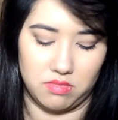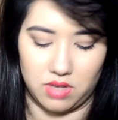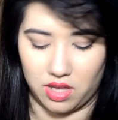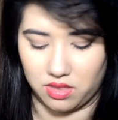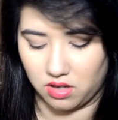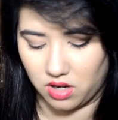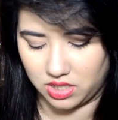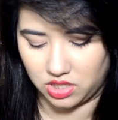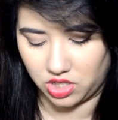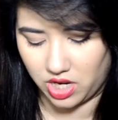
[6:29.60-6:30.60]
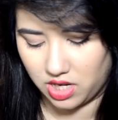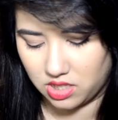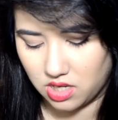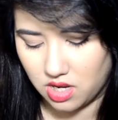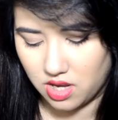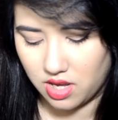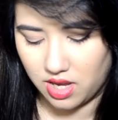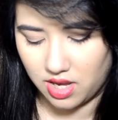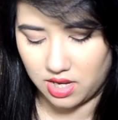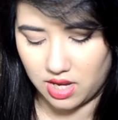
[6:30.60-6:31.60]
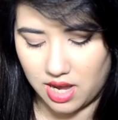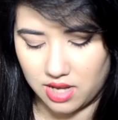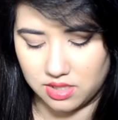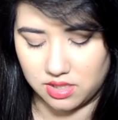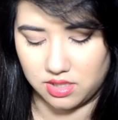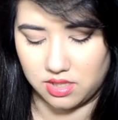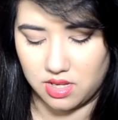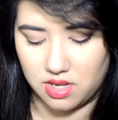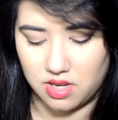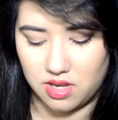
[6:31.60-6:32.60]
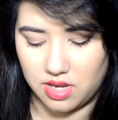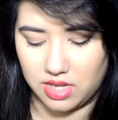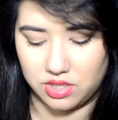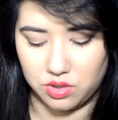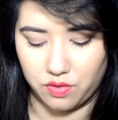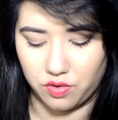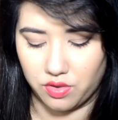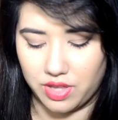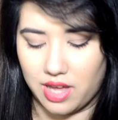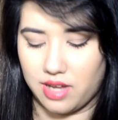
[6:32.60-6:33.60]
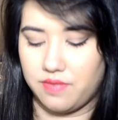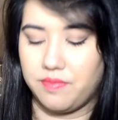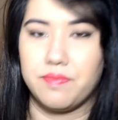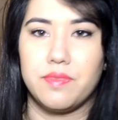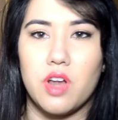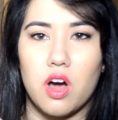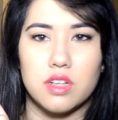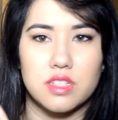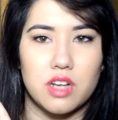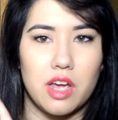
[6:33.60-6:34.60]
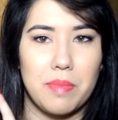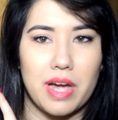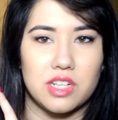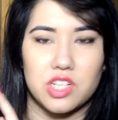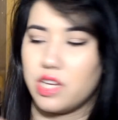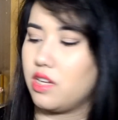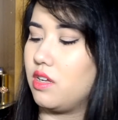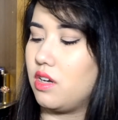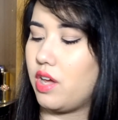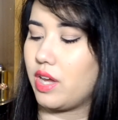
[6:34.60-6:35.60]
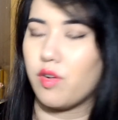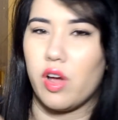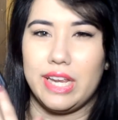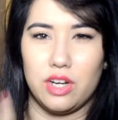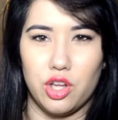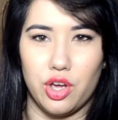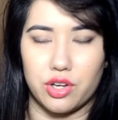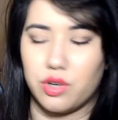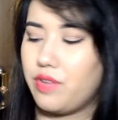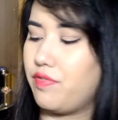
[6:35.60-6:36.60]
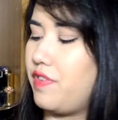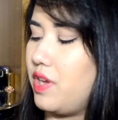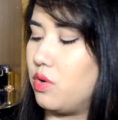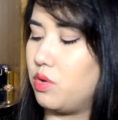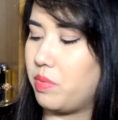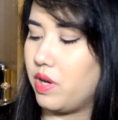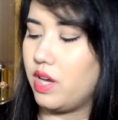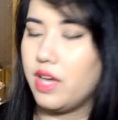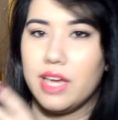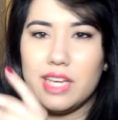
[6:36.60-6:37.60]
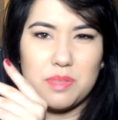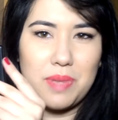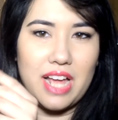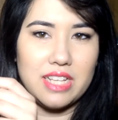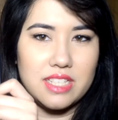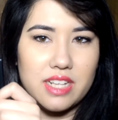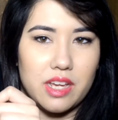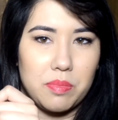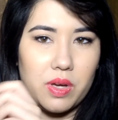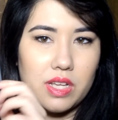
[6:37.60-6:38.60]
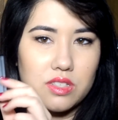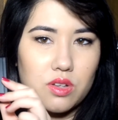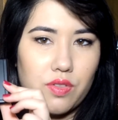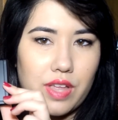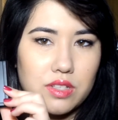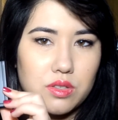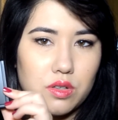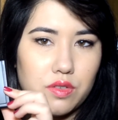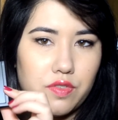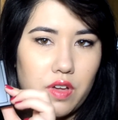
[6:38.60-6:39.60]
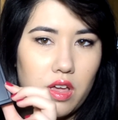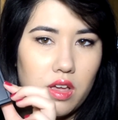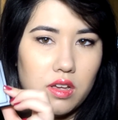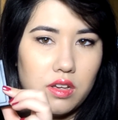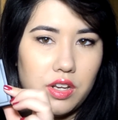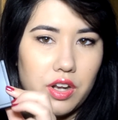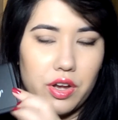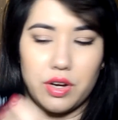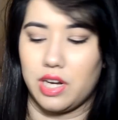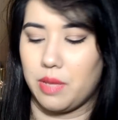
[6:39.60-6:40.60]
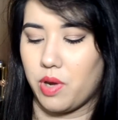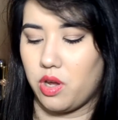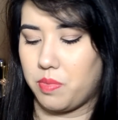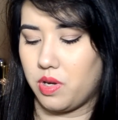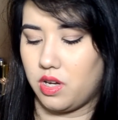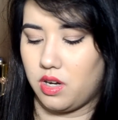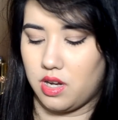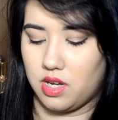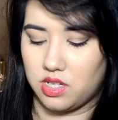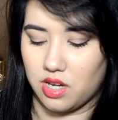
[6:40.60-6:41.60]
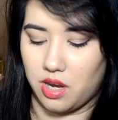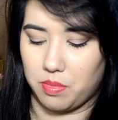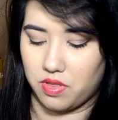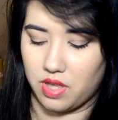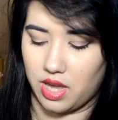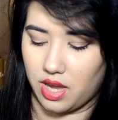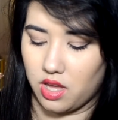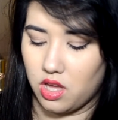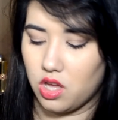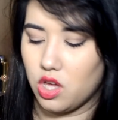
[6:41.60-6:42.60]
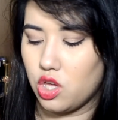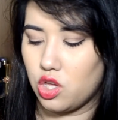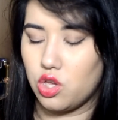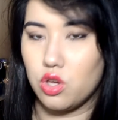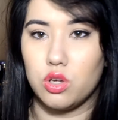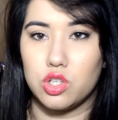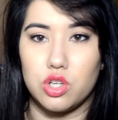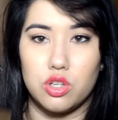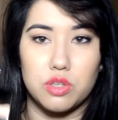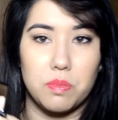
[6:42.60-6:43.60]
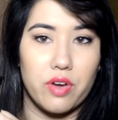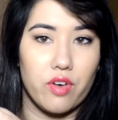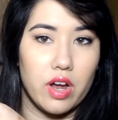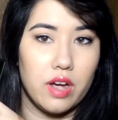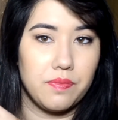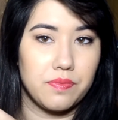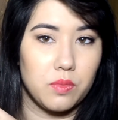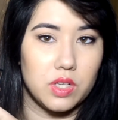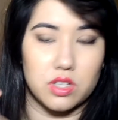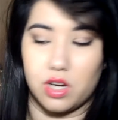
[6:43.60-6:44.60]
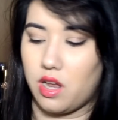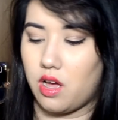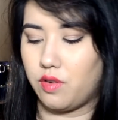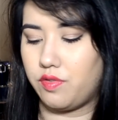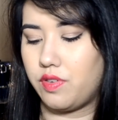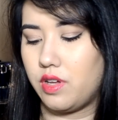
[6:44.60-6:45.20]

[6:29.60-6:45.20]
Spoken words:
get the lighter shade. It's sort of got that NARS type packaging, like in look, not in feel, but it's plastic, but it's got that sort of, you know, clip open type thing. Huge, huge mirror, which I love,